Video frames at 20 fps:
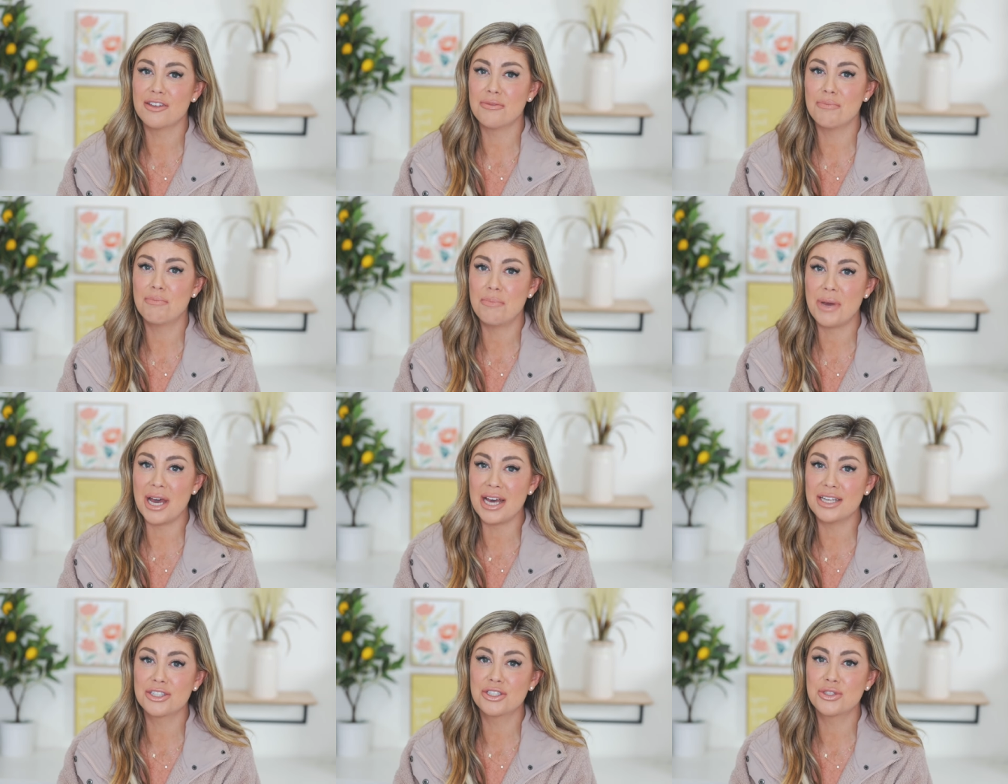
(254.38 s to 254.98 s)
The
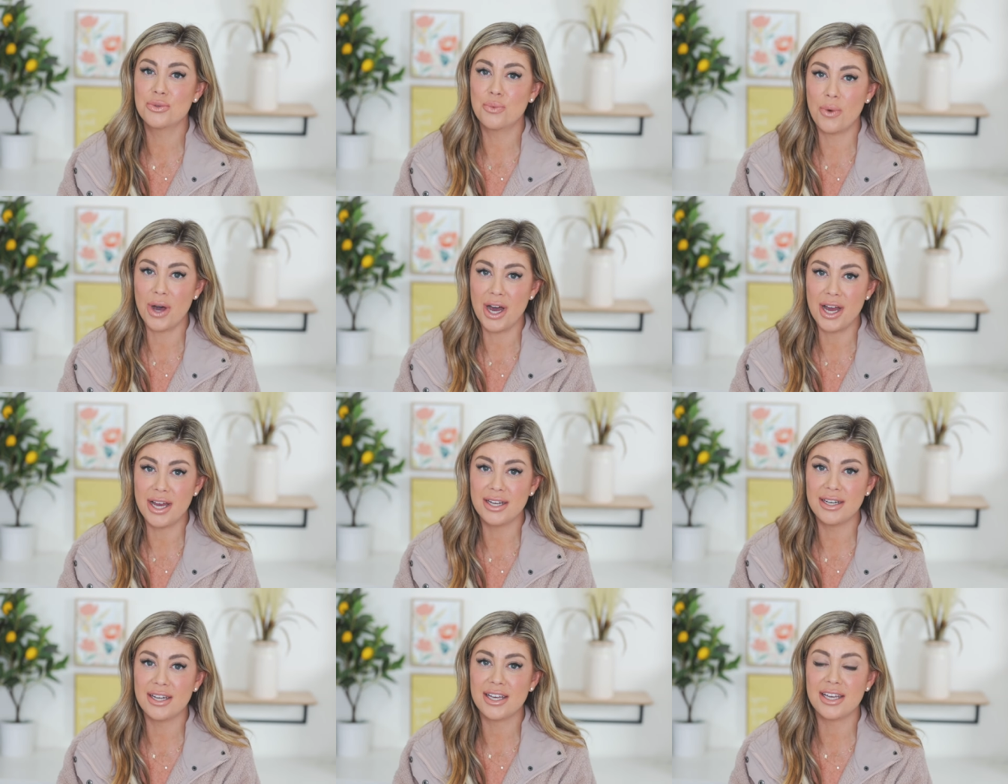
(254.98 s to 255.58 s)
best
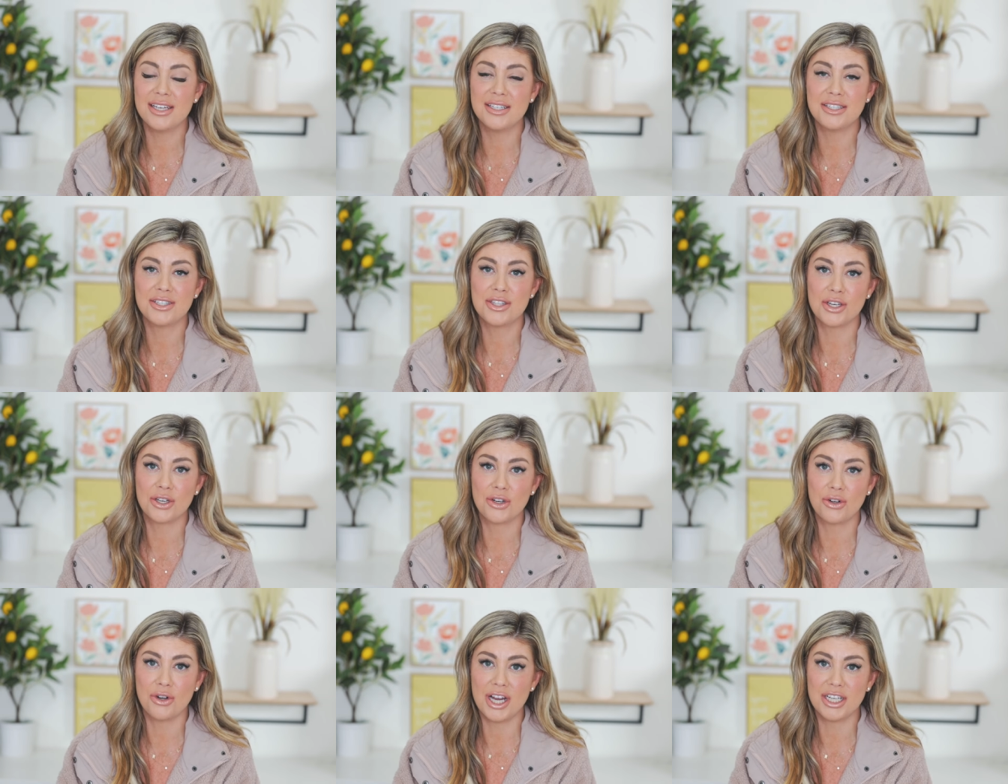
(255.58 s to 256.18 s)
one is
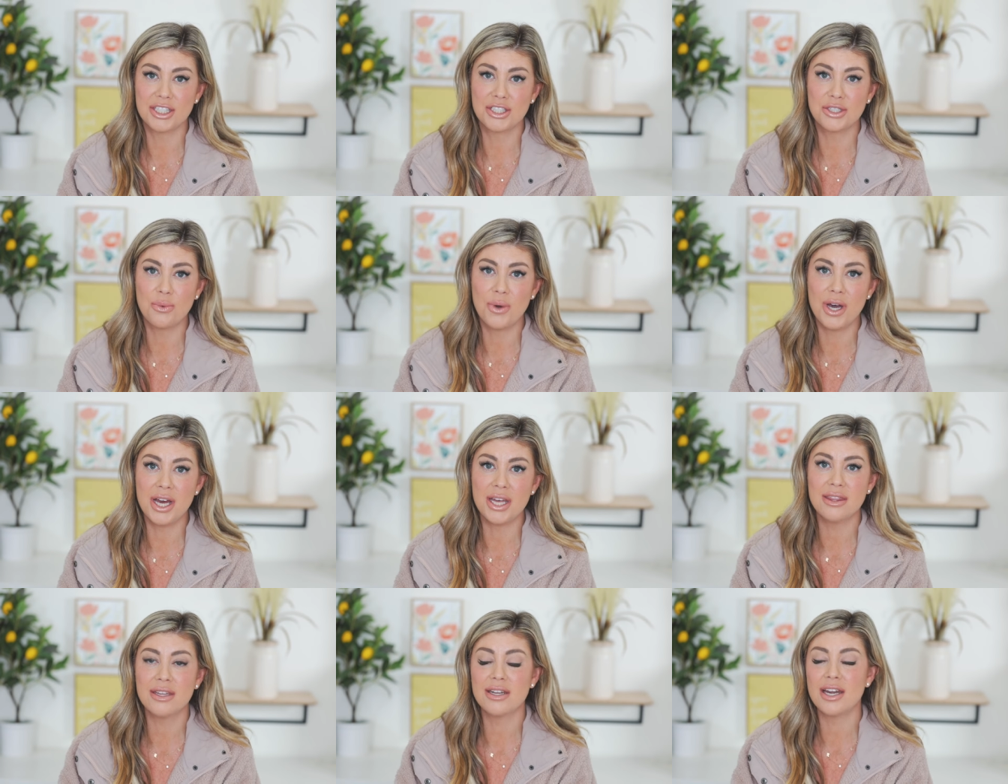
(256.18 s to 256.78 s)
the Crest
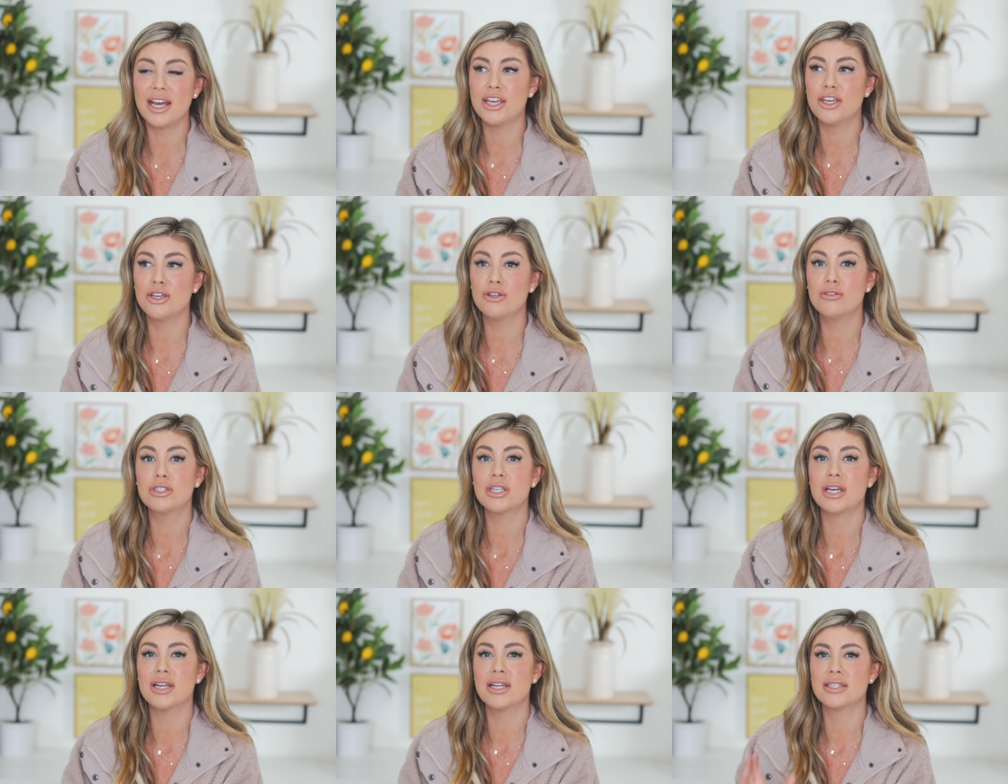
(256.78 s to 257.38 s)
one that I
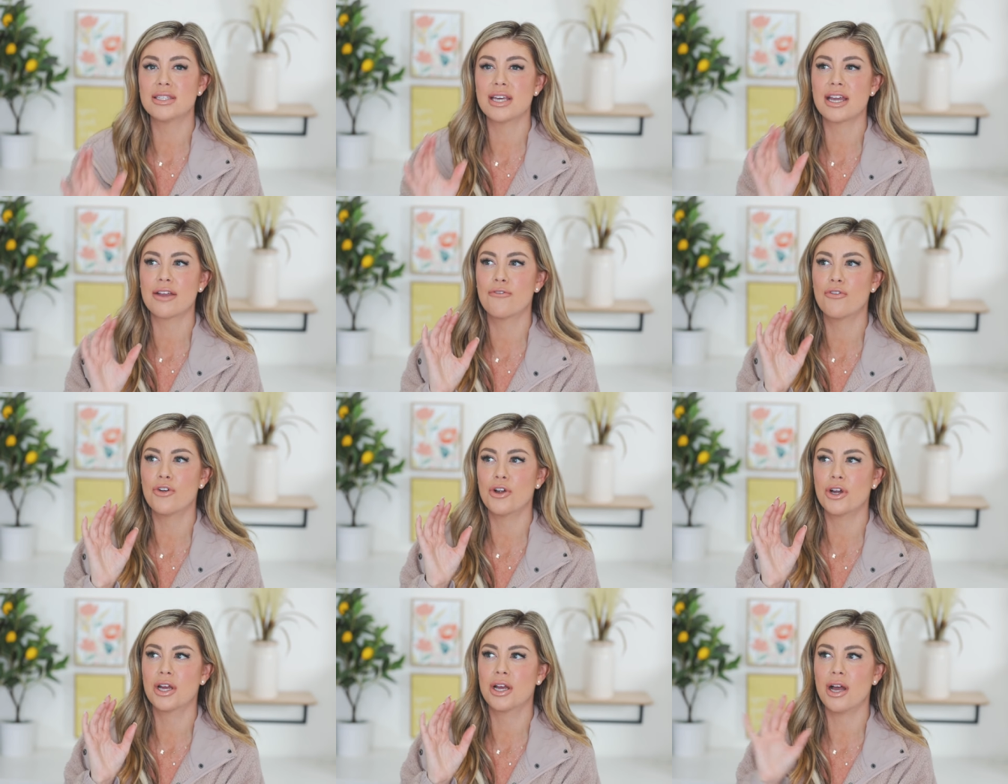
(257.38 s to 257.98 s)
use, and it's like
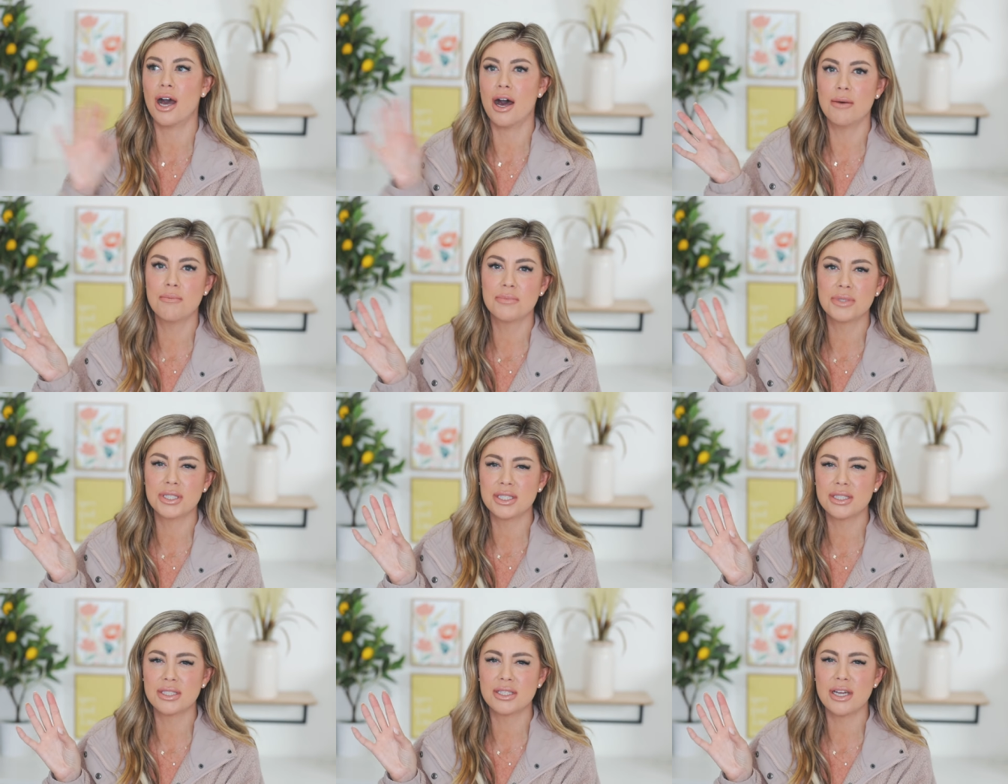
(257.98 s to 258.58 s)
for
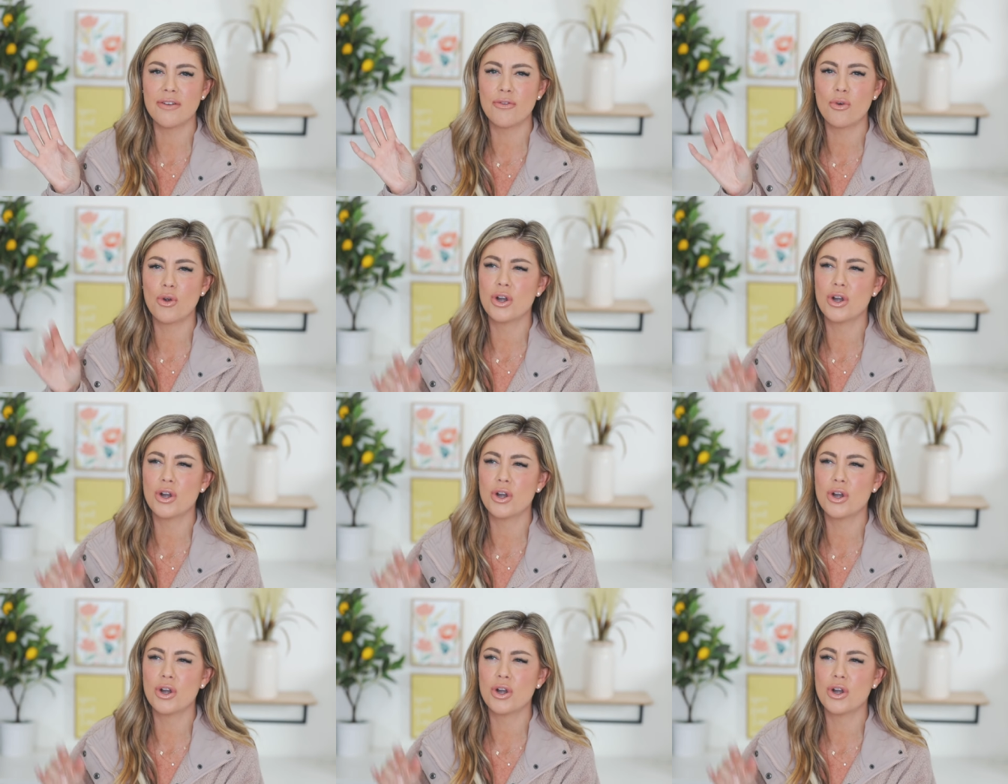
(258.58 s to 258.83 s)
gums and stuff,